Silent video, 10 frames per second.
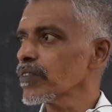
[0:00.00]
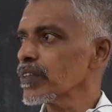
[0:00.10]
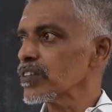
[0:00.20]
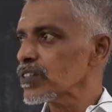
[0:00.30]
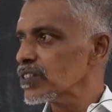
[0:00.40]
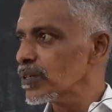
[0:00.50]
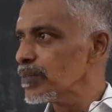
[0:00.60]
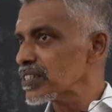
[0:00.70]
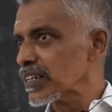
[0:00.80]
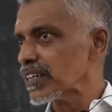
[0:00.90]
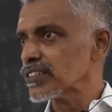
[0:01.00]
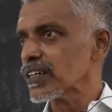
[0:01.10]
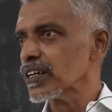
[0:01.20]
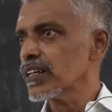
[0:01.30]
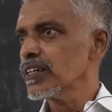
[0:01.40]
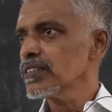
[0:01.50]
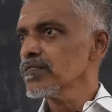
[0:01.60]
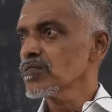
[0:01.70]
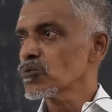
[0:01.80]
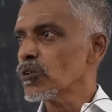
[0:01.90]
The system is classical.
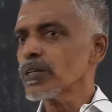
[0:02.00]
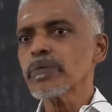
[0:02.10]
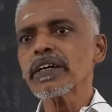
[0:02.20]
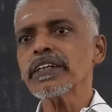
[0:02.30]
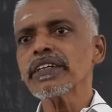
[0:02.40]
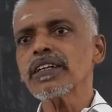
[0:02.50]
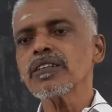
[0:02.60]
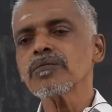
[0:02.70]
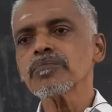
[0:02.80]
Quantum mechanical.